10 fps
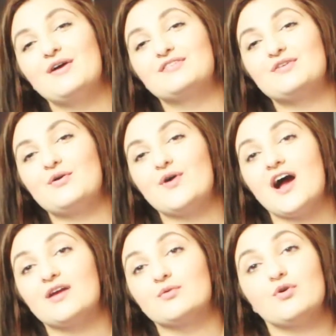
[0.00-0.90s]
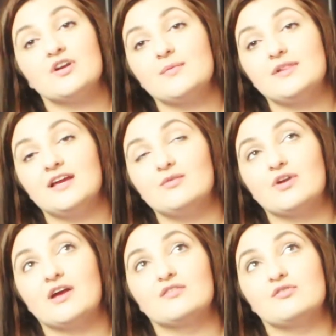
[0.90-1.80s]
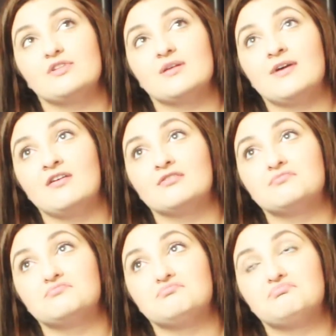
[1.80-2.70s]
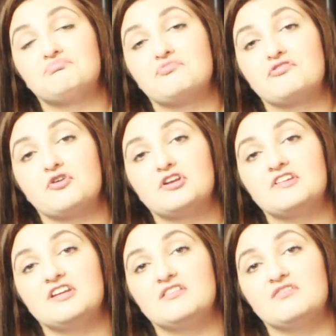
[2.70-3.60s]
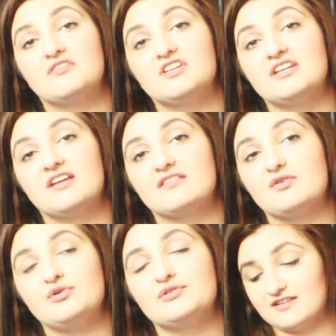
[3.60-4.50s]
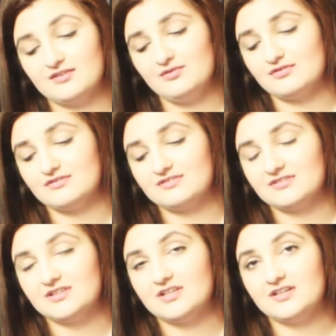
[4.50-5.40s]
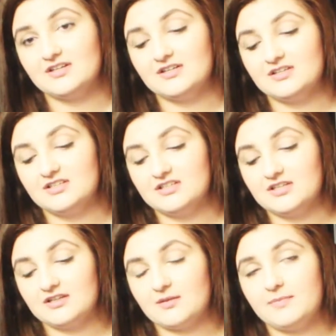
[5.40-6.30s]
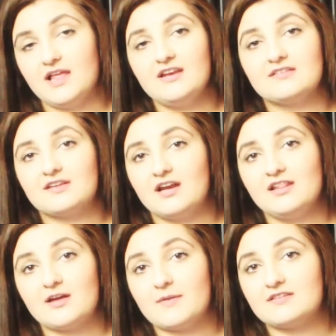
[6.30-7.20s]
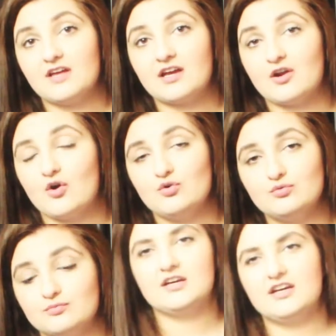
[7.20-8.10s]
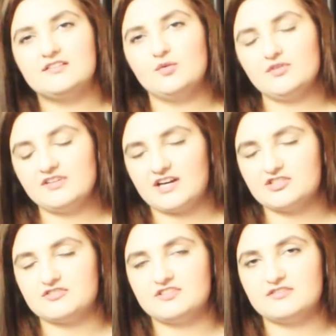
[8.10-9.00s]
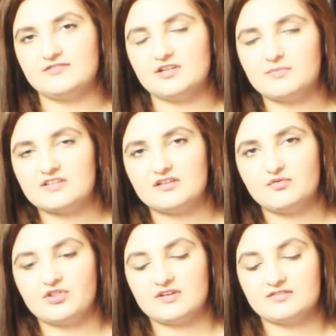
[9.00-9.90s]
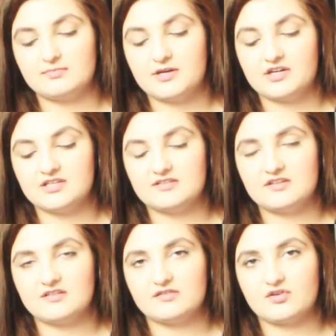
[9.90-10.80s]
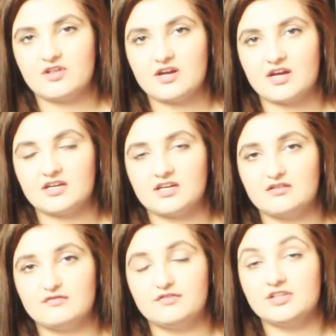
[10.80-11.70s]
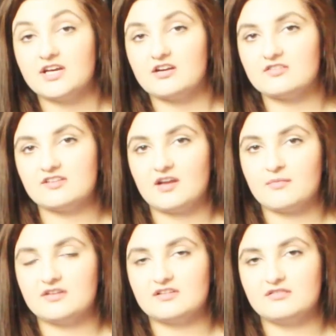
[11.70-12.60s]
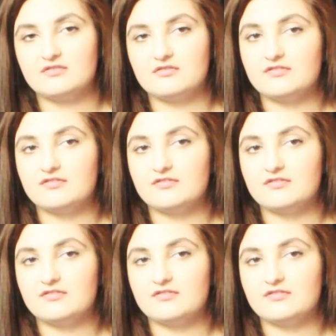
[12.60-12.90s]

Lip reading: So I rode on a plane when I was only about 14, 15 days old. Dude. The plane is kind of like my second home. It's almost like I just need to flood myself with experiences so that I can fully understand myself.